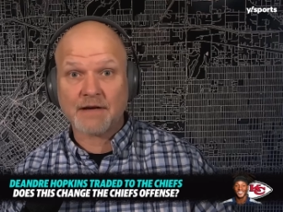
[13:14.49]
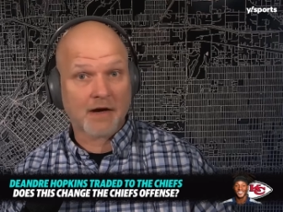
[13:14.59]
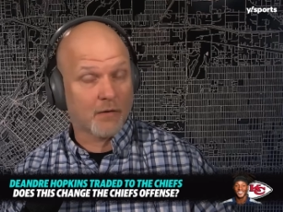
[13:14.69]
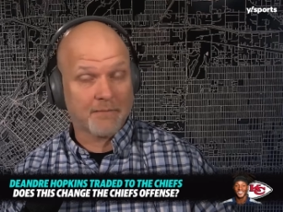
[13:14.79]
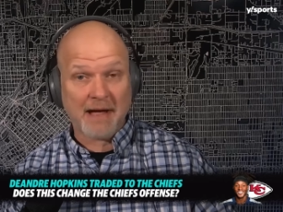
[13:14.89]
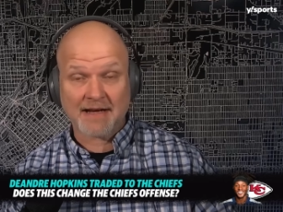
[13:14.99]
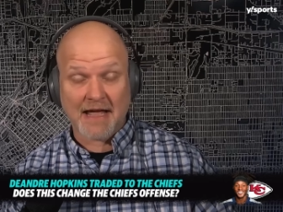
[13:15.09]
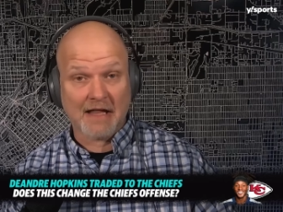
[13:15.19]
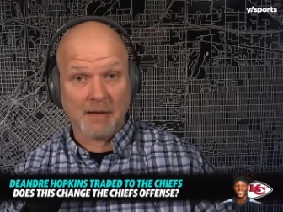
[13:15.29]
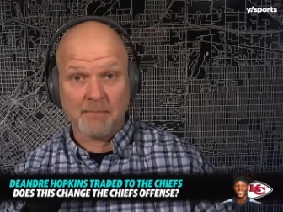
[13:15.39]
Not going back
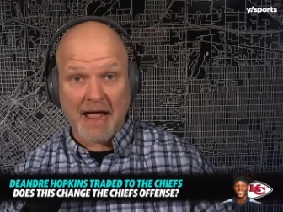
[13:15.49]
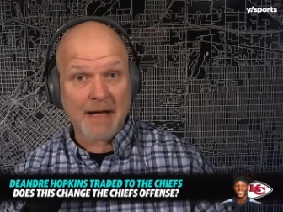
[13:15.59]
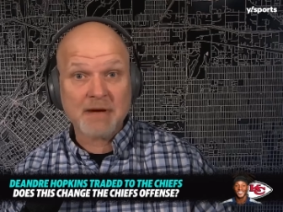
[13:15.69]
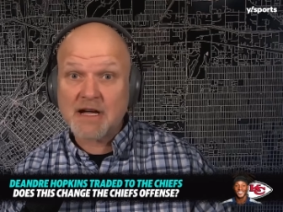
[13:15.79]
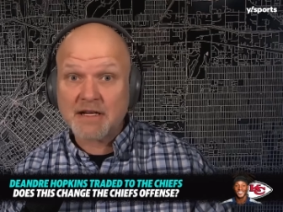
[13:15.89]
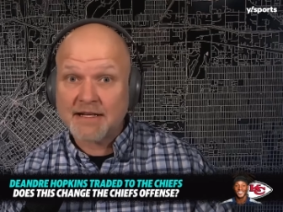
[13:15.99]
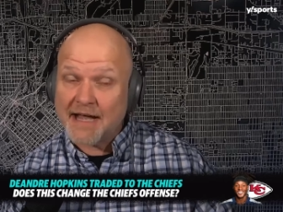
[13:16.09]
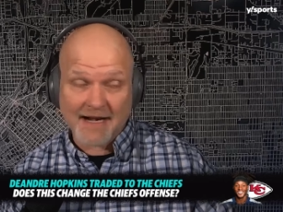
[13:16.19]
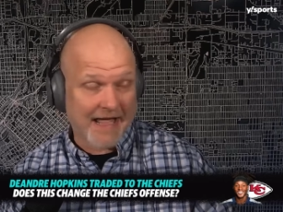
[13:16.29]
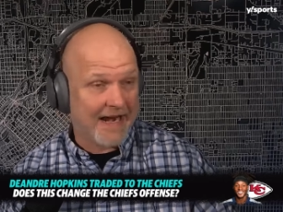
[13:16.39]
to Alabama,
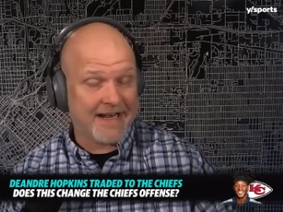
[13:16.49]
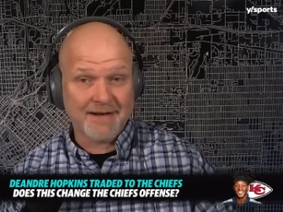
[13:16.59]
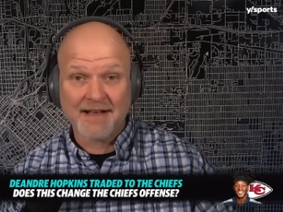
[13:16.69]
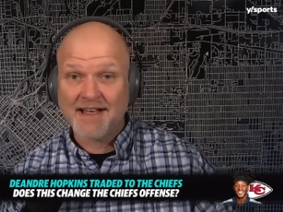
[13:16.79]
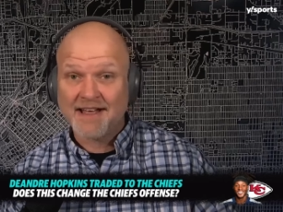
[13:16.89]
not any